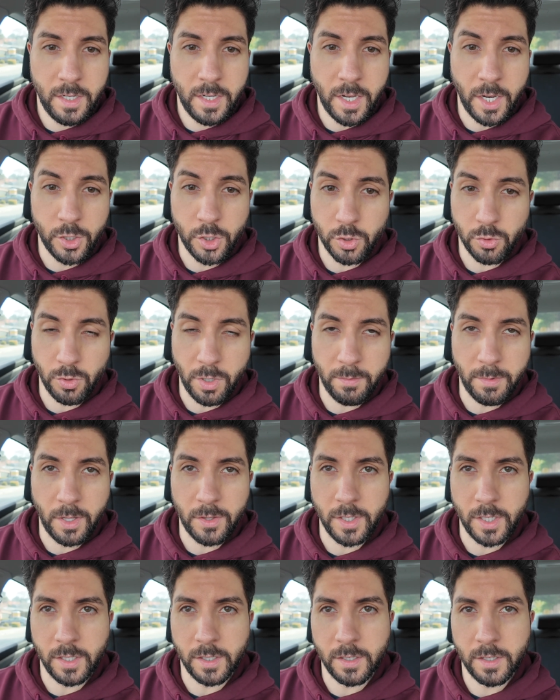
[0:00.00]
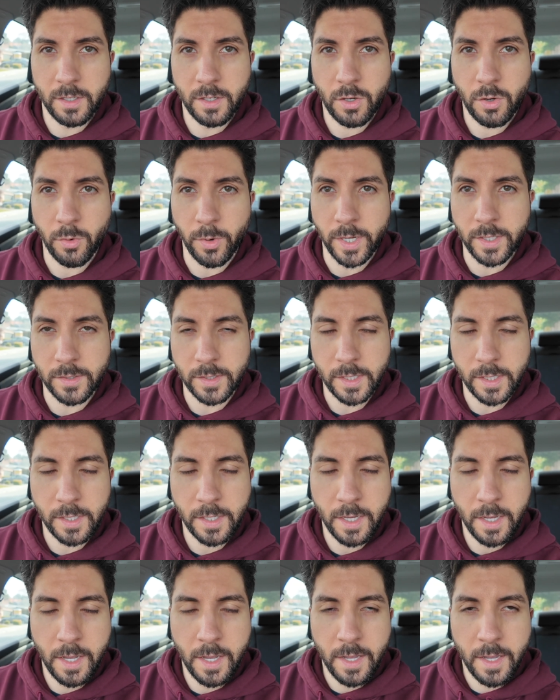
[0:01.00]
extreme, nothing
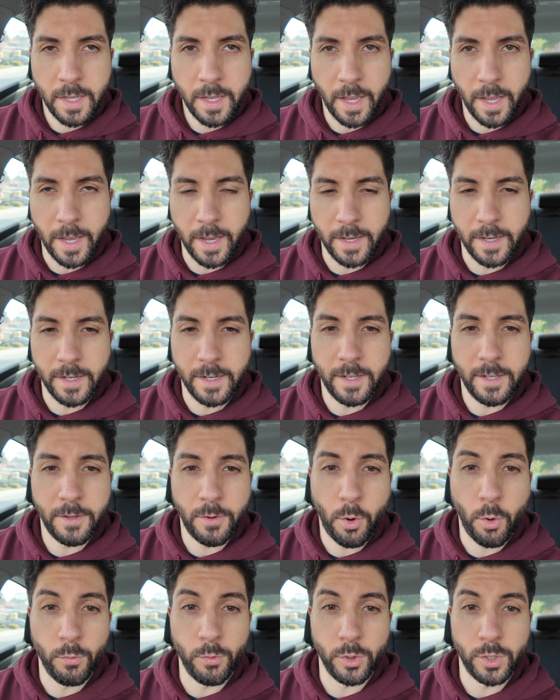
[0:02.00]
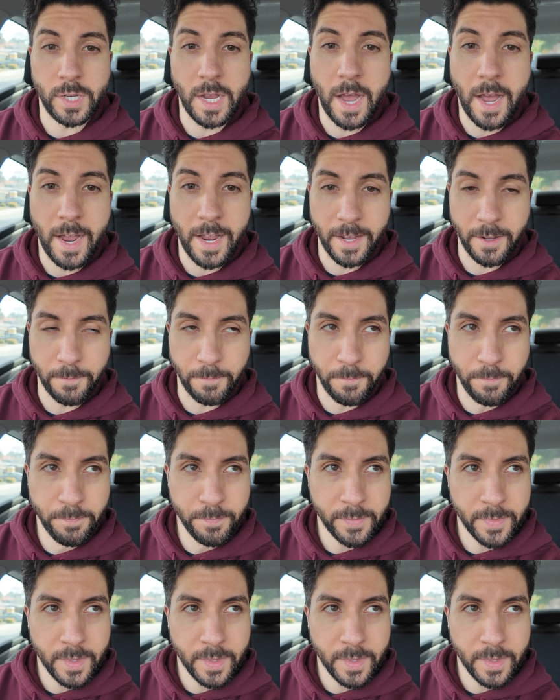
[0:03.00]
crazy. And over time,